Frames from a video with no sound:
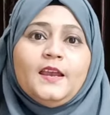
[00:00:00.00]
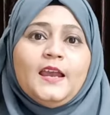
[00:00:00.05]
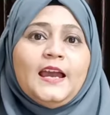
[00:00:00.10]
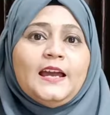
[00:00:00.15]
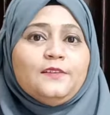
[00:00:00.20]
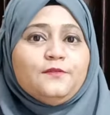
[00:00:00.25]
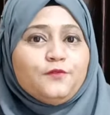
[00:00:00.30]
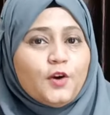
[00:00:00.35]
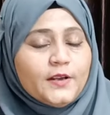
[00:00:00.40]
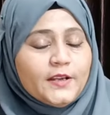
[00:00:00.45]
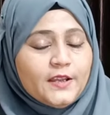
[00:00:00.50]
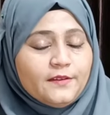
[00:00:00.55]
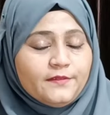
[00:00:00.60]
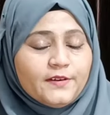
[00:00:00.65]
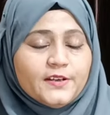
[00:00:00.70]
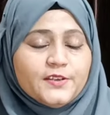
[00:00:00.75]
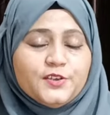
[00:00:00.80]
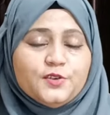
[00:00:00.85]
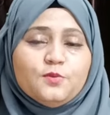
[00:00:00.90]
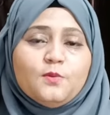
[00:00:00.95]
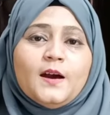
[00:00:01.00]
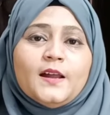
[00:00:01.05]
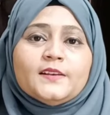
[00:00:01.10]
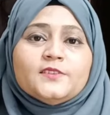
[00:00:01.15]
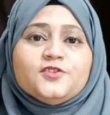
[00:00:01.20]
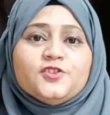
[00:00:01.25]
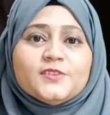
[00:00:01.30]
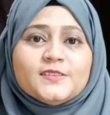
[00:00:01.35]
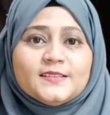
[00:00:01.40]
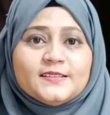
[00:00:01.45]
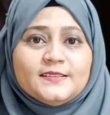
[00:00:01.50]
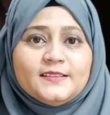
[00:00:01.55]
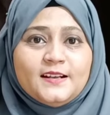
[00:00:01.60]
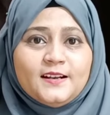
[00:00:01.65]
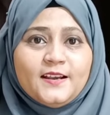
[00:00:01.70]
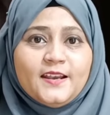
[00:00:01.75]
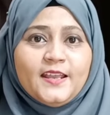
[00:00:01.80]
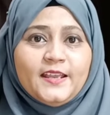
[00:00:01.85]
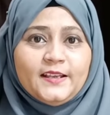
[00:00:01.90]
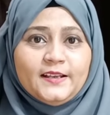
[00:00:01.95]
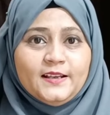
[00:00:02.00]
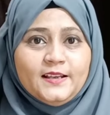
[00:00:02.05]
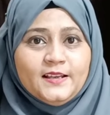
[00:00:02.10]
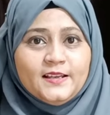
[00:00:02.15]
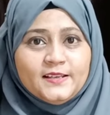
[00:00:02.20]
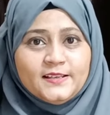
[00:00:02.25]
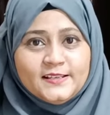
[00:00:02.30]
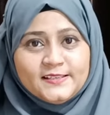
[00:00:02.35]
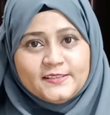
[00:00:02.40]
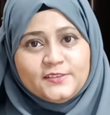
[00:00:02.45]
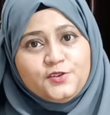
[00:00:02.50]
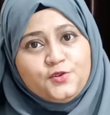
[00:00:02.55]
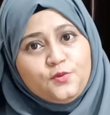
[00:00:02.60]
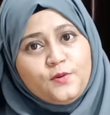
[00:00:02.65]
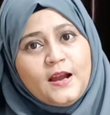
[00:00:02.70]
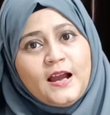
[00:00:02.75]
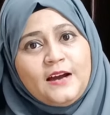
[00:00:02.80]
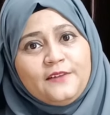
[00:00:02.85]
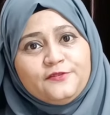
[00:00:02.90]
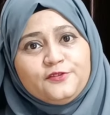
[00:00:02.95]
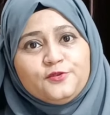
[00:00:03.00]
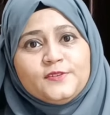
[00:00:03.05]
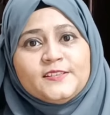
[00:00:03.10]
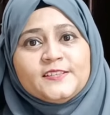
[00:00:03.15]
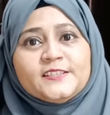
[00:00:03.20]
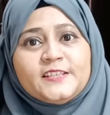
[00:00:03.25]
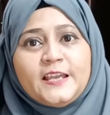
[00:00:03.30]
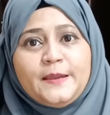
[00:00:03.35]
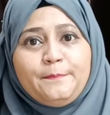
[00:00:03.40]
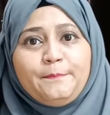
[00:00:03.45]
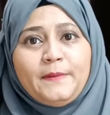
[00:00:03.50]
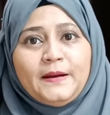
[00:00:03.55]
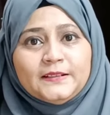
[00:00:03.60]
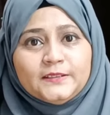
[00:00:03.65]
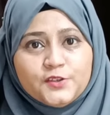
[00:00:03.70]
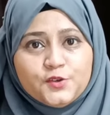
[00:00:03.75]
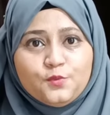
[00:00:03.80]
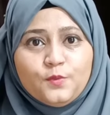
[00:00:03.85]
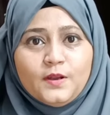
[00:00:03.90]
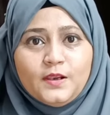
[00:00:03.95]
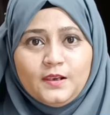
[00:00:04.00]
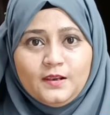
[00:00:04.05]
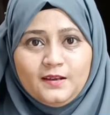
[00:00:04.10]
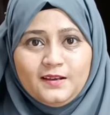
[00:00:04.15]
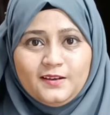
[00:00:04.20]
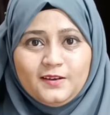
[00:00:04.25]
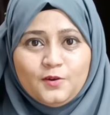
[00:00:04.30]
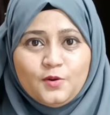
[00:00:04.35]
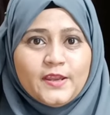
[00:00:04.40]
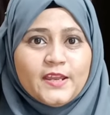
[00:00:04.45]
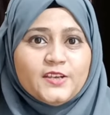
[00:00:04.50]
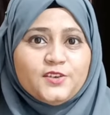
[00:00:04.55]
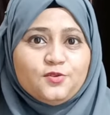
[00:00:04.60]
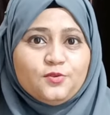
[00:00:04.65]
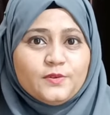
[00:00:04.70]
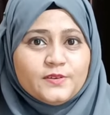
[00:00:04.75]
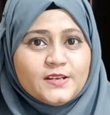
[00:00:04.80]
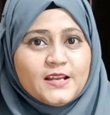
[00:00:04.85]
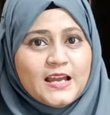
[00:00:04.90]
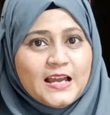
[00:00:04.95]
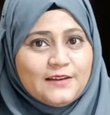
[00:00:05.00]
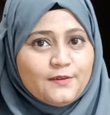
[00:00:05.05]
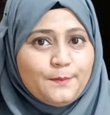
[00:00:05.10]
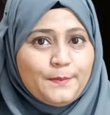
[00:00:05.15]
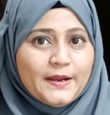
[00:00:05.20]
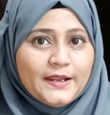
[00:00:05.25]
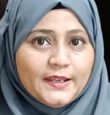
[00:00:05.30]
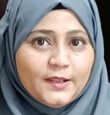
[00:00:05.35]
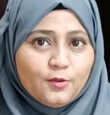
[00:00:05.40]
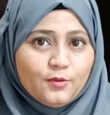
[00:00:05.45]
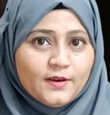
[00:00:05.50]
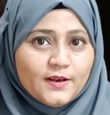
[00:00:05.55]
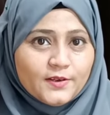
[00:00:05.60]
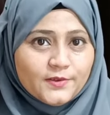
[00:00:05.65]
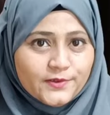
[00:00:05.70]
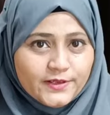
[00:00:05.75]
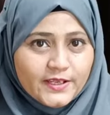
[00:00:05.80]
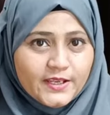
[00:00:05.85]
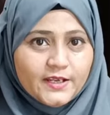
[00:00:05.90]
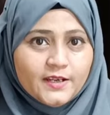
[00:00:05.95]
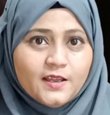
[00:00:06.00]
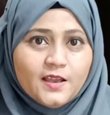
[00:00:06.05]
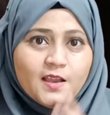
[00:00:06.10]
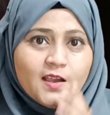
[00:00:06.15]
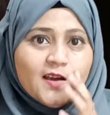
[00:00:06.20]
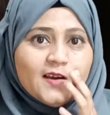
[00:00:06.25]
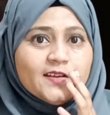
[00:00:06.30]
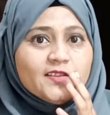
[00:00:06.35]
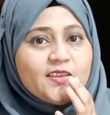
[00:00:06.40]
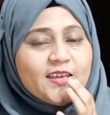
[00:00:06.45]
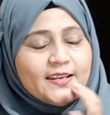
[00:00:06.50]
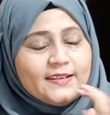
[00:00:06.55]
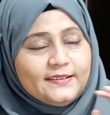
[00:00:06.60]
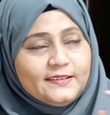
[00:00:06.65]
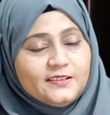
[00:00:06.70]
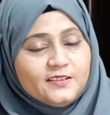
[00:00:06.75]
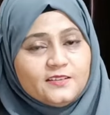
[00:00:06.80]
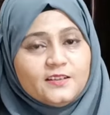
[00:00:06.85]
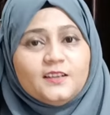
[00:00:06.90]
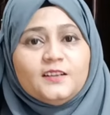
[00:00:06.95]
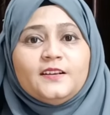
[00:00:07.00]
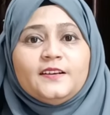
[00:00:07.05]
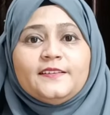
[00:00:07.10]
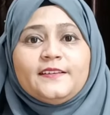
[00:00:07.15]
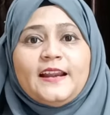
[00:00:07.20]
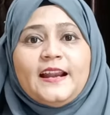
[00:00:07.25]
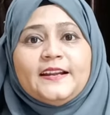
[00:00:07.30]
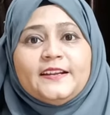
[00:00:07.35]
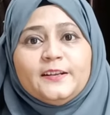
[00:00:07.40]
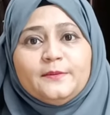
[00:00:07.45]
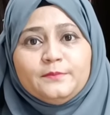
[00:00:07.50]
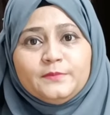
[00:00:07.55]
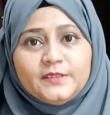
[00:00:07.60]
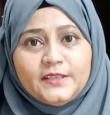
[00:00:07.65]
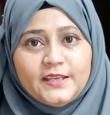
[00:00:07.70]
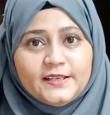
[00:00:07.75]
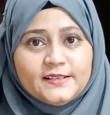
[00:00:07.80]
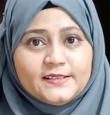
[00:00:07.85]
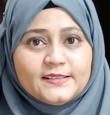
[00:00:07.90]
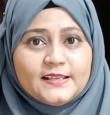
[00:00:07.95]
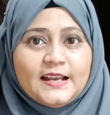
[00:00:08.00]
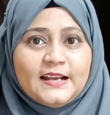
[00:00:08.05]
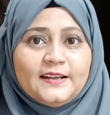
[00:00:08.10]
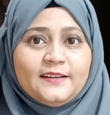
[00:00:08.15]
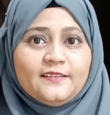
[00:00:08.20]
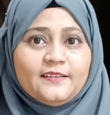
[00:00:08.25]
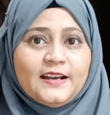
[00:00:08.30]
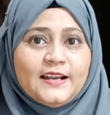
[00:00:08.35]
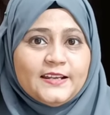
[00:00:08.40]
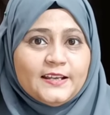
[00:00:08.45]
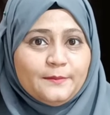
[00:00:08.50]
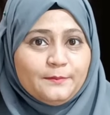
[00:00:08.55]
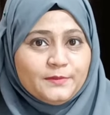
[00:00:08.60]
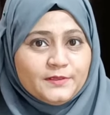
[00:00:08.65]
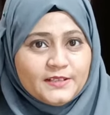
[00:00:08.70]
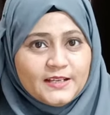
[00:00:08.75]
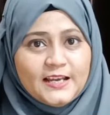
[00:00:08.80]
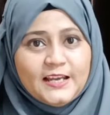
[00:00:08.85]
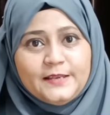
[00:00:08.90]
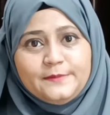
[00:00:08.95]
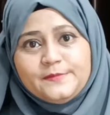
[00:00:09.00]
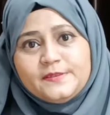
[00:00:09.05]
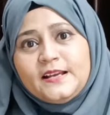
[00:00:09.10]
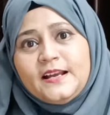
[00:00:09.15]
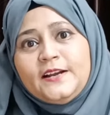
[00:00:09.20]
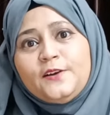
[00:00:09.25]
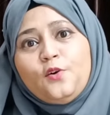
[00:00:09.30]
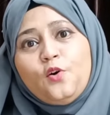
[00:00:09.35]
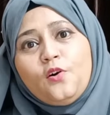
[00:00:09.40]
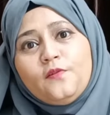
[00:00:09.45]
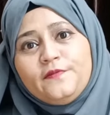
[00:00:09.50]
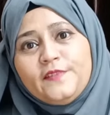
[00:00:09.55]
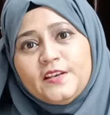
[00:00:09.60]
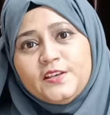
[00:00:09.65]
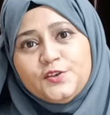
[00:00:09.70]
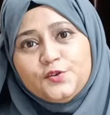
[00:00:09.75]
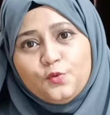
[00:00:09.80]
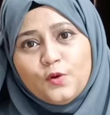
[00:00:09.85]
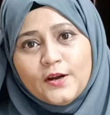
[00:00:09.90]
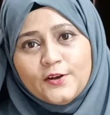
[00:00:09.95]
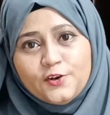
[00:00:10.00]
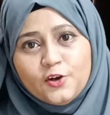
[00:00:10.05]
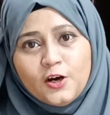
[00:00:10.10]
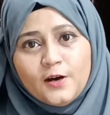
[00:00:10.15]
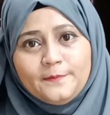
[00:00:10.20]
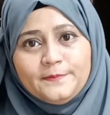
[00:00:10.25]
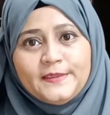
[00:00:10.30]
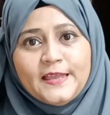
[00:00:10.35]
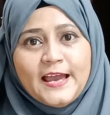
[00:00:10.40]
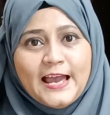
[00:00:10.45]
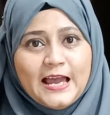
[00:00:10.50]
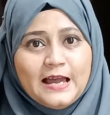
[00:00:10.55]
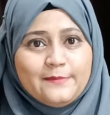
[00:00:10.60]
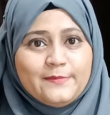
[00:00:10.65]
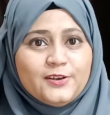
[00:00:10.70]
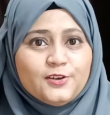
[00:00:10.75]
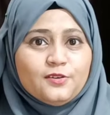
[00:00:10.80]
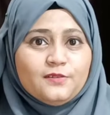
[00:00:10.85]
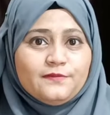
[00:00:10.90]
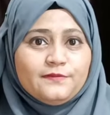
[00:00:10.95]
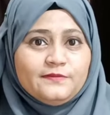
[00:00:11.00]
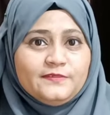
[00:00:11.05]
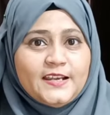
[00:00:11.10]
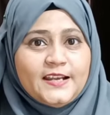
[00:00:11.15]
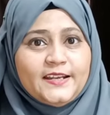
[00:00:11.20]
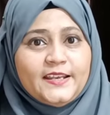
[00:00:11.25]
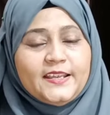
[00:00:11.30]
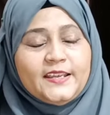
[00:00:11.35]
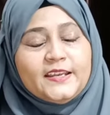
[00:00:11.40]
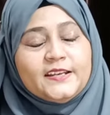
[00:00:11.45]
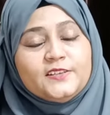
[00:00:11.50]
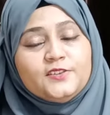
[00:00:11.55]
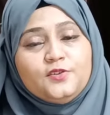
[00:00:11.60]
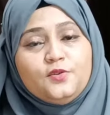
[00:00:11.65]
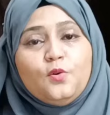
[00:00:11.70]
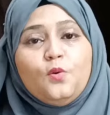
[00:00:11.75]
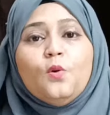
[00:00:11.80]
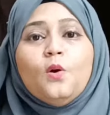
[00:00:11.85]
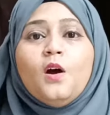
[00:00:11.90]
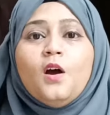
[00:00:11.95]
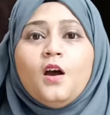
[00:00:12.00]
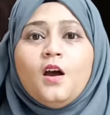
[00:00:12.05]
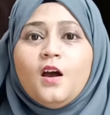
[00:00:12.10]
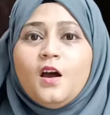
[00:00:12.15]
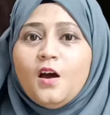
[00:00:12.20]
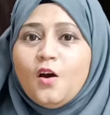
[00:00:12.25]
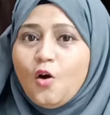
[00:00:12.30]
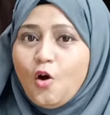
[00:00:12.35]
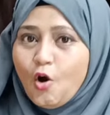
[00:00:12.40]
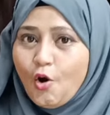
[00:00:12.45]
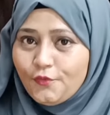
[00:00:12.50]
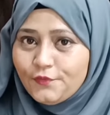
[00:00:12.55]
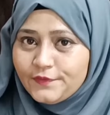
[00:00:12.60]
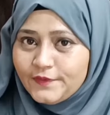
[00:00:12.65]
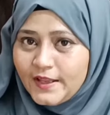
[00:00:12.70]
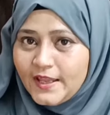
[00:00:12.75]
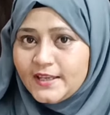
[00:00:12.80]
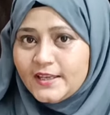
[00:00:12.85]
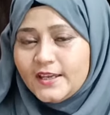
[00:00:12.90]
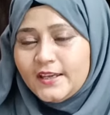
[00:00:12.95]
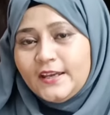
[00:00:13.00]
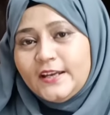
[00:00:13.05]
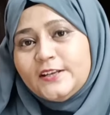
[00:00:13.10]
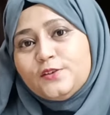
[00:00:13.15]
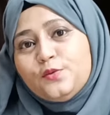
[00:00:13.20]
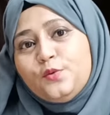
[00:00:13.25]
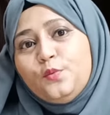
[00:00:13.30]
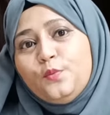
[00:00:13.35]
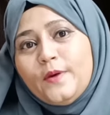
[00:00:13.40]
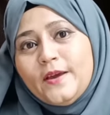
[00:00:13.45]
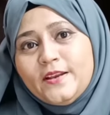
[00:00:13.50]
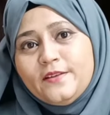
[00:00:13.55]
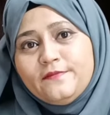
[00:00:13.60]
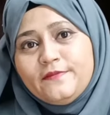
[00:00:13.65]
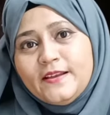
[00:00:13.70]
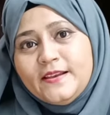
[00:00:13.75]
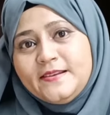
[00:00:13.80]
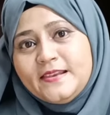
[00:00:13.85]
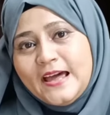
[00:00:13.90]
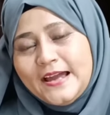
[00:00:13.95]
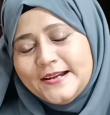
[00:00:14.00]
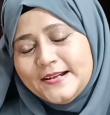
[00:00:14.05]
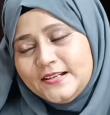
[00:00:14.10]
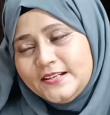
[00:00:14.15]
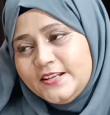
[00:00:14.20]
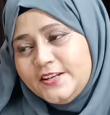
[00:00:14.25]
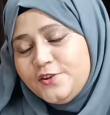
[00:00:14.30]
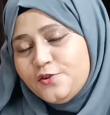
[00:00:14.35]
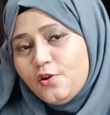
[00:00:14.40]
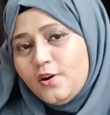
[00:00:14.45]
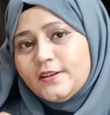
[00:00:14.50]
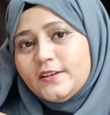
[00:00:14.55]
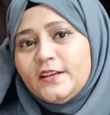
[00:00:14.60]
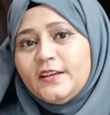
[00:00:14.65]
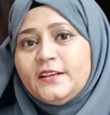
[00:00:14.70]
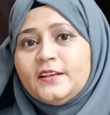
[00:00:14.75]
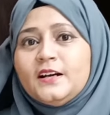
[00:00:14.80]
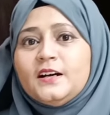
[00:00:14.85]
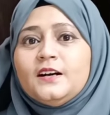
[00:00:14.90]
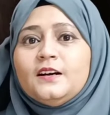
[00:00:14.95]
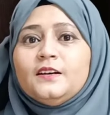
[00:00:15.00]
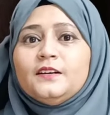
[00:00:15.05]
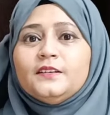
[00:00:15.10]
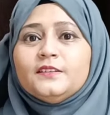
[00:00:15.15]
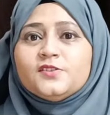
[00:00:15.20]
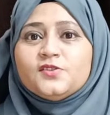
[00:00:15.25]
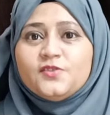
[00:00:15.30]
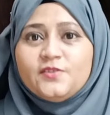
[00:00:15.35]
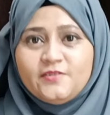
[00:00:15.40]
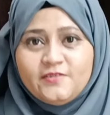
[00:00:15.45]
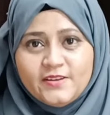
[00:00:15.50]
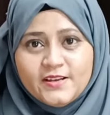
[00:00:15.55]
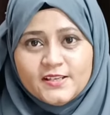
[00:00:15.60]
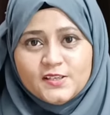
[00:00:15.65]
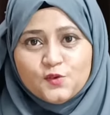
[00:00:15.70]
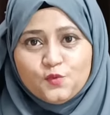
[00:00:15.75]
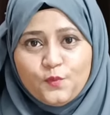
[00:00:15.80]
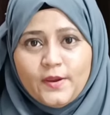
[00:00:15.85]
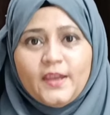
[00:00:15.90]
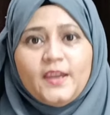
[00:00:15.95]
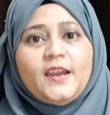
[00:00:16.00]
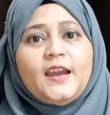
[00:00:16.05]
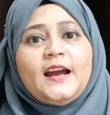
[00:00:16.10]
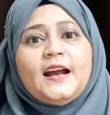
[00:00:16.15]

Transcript: And whatever you are just learning is, you have to stay punctual. Okay, don't have a particular routine, then learn random things at random times, and often you adopt the habit of letting it go, of taking it very well lightly, not in a serious way.